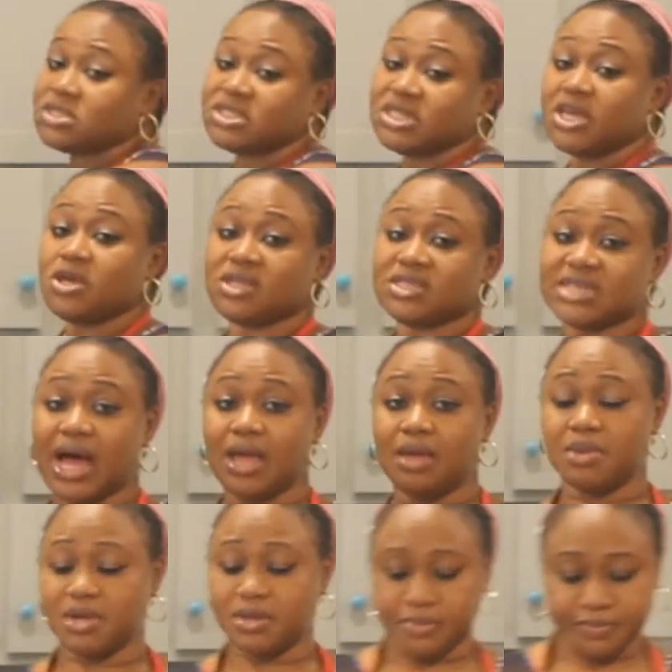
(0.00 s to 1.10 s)
take your
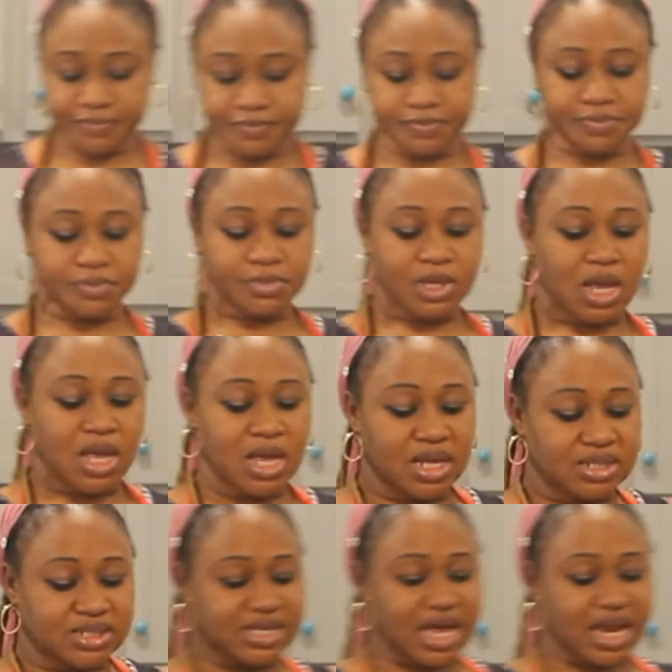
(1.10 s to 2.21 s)
timer,
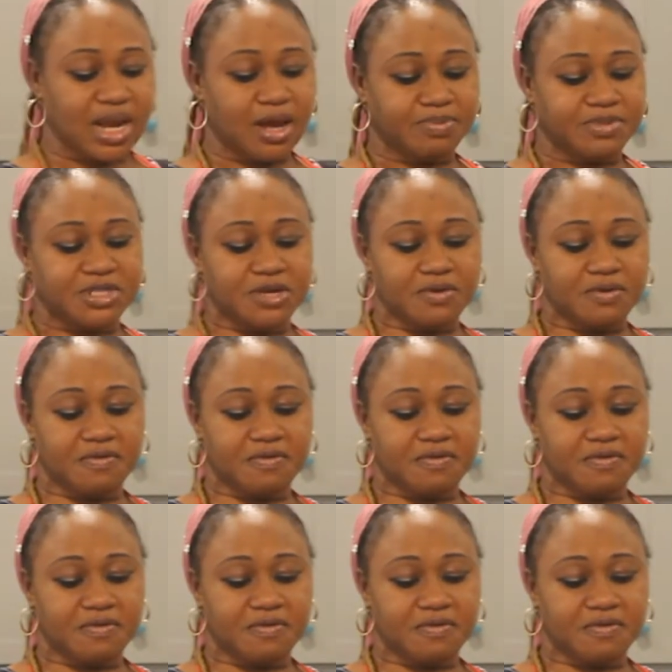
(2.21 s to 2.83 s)
set it up to